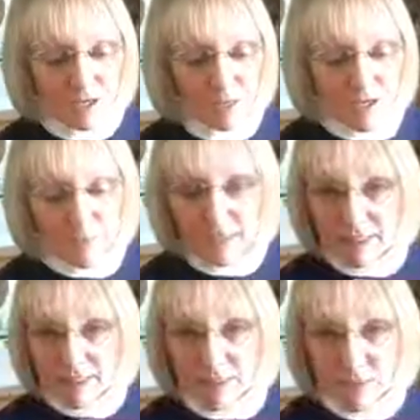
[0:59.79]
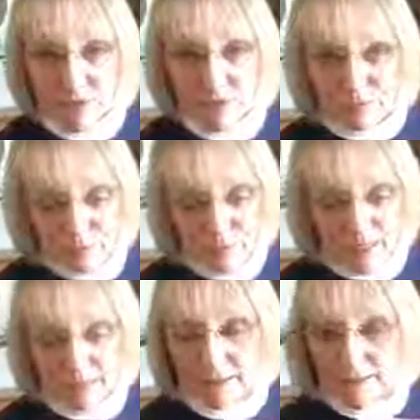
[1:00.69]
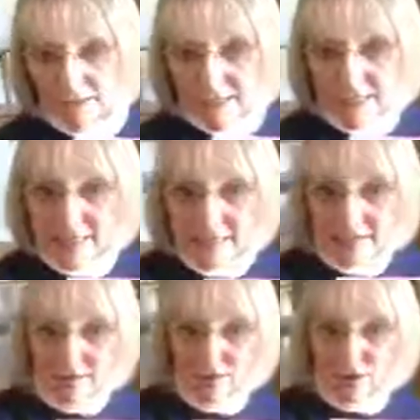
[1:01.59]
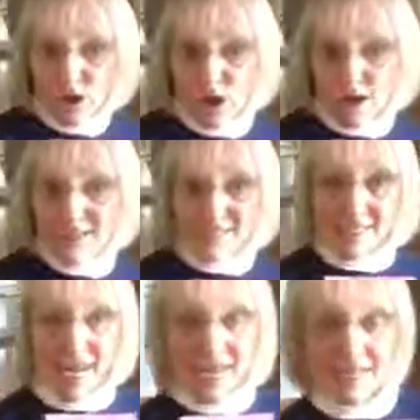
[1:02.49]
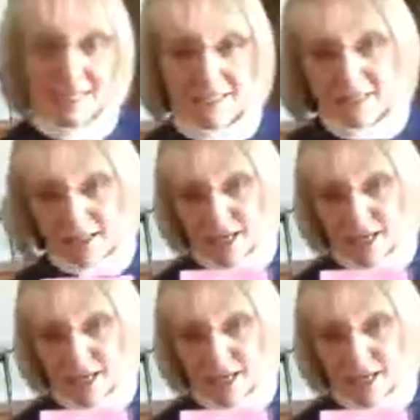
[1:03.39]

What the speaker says: But I wanted to go over what this little card says, in